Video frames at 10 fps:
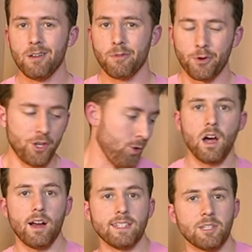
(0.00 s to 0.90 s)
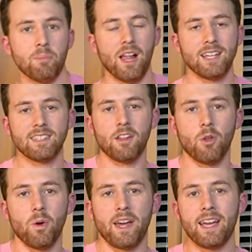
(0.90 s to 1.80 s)
for you. All right, supplies out
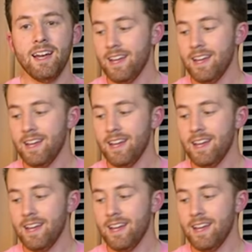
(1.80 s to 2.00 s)
of the way.